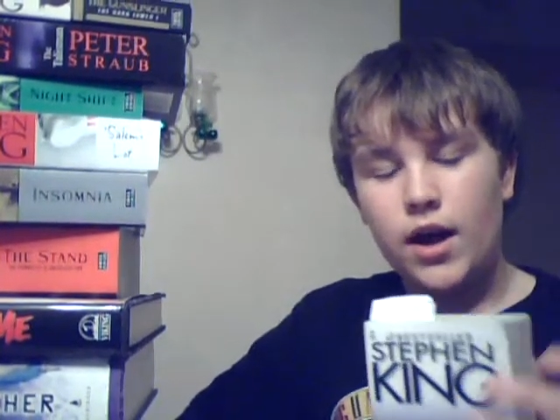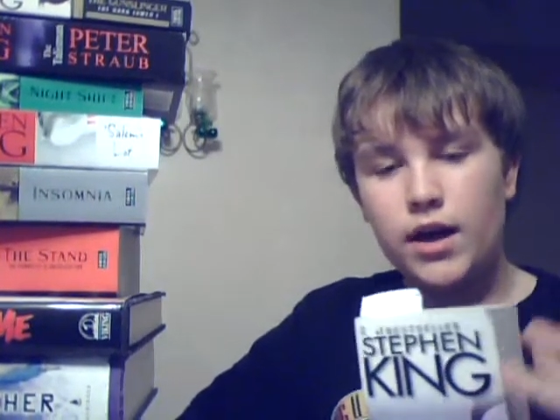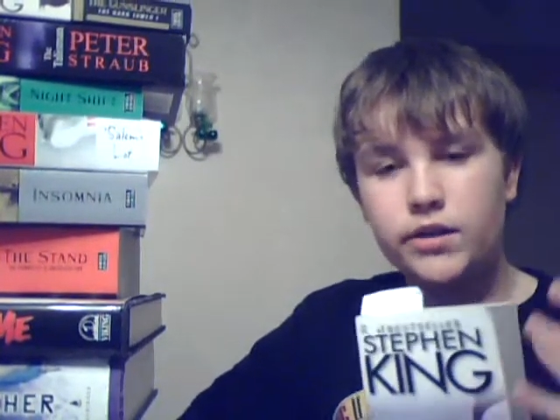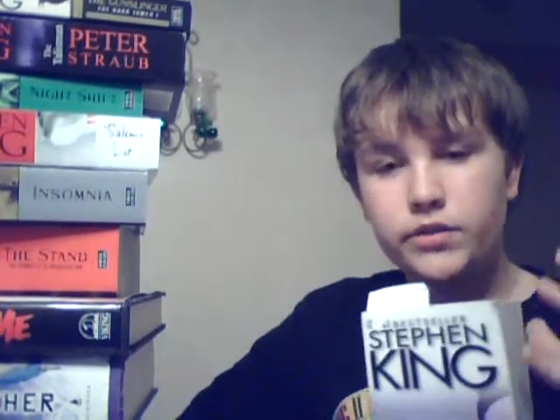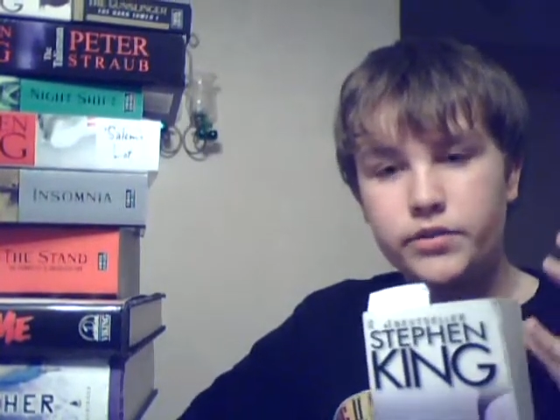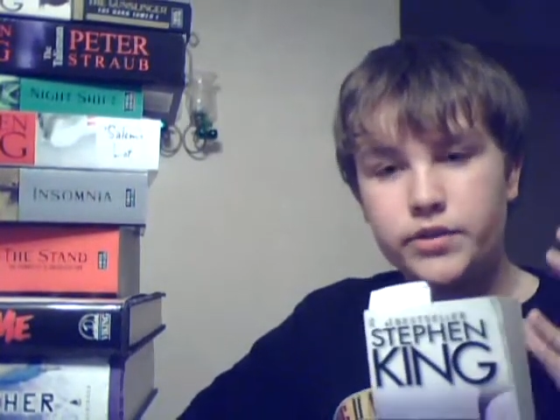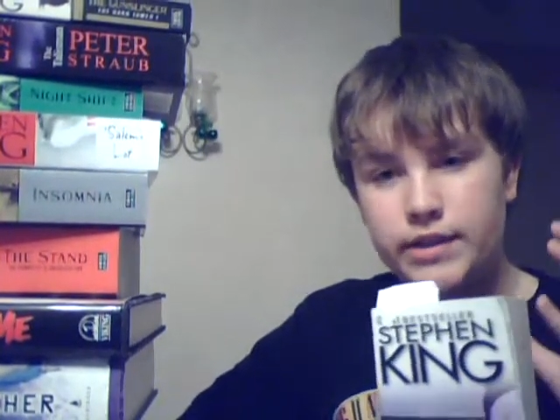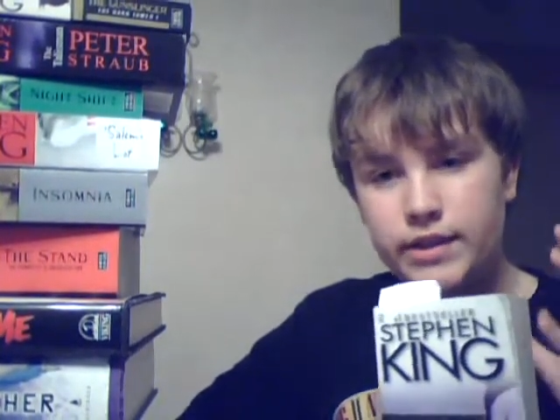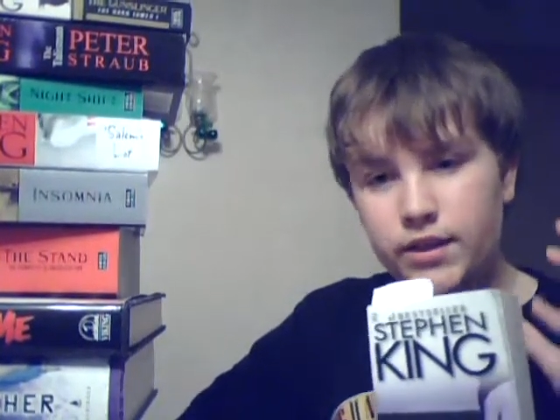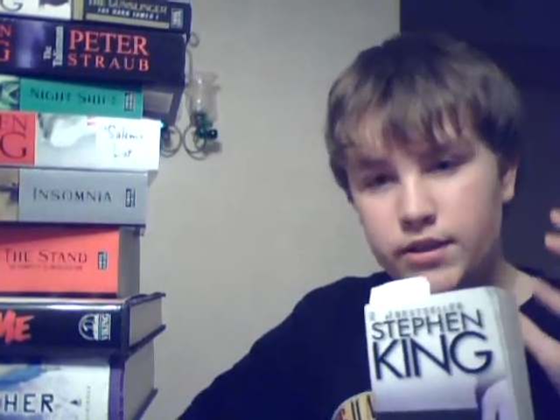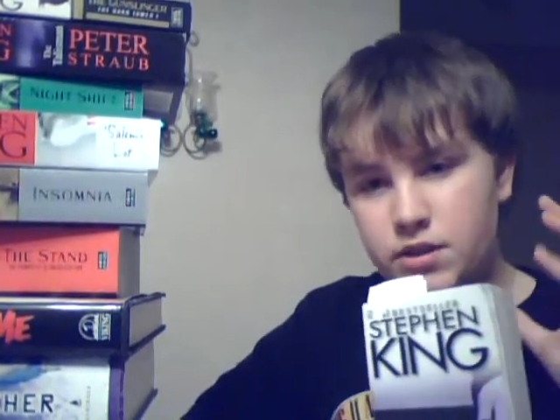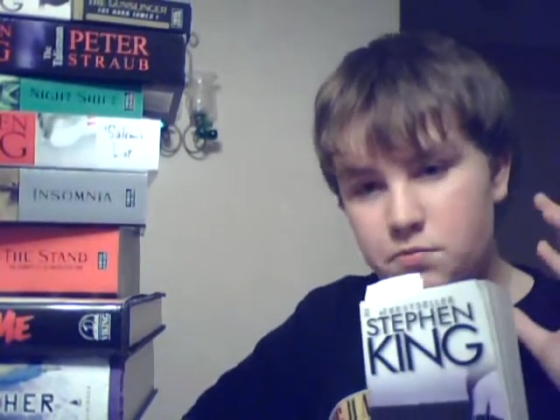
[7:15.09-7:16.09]
I just
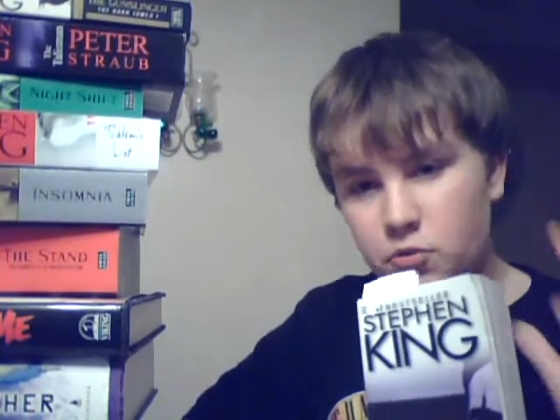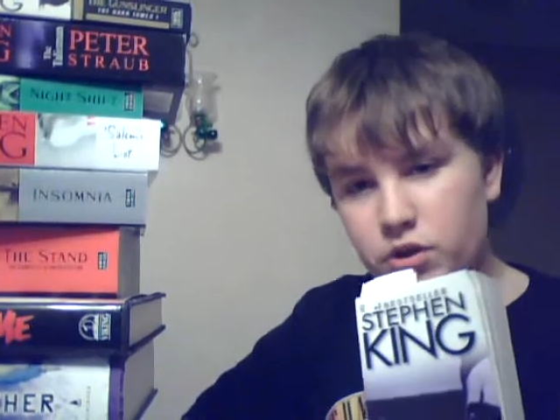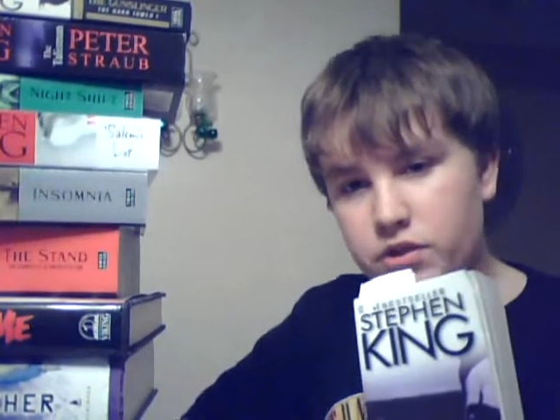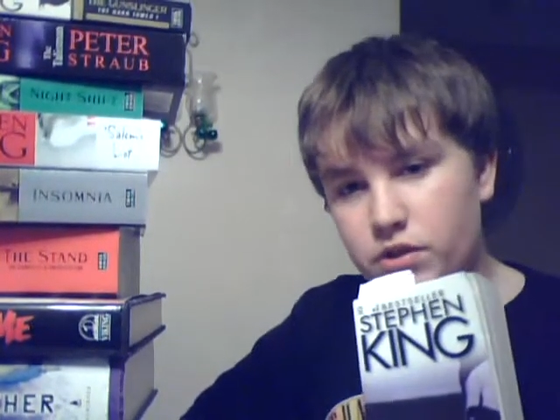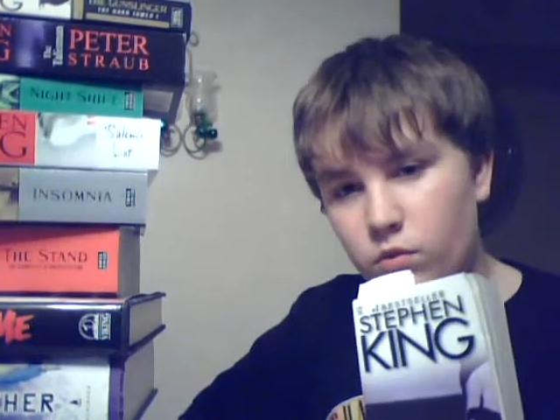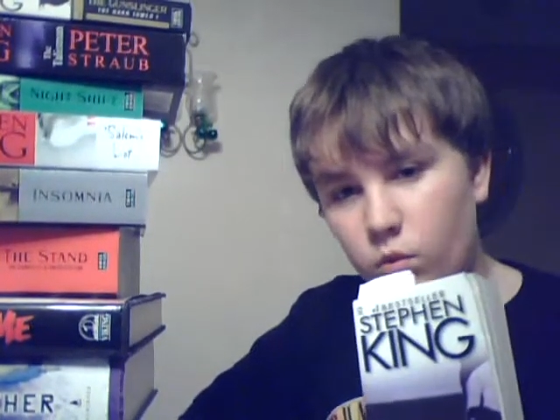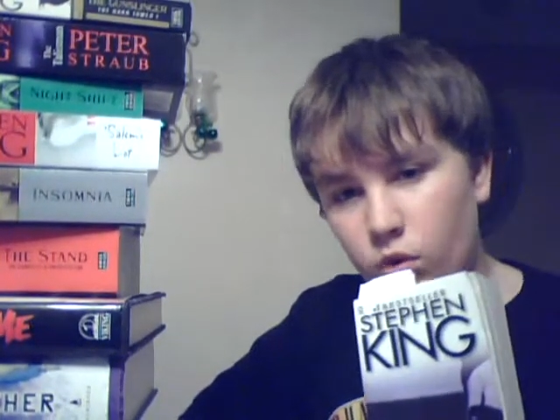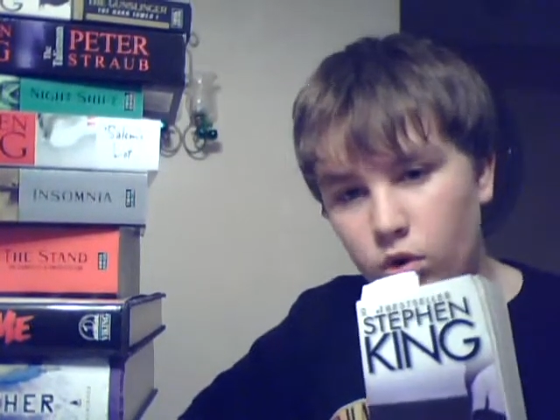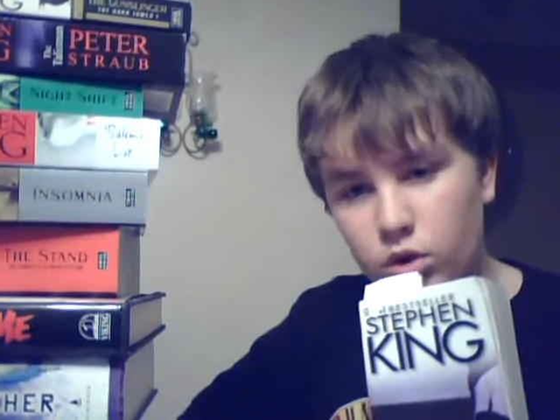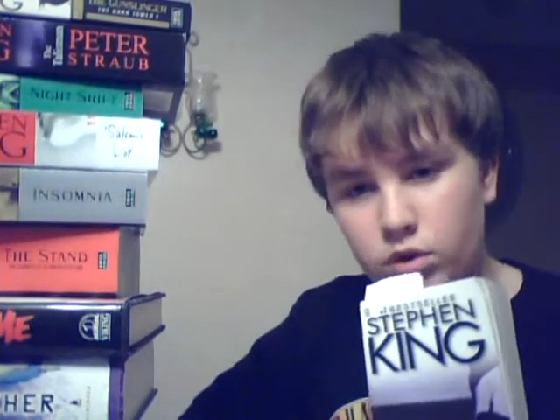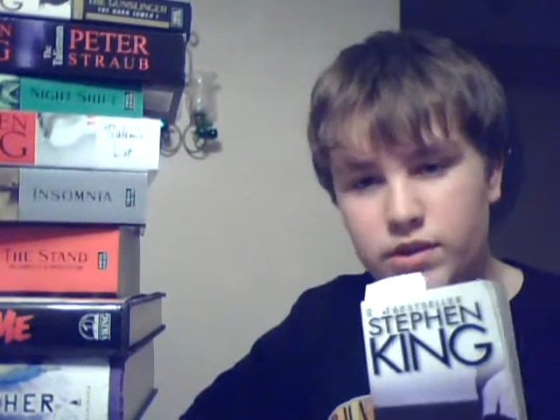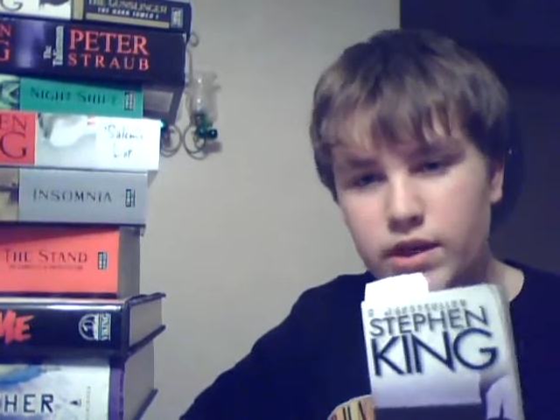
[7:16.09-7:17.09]
can't express in words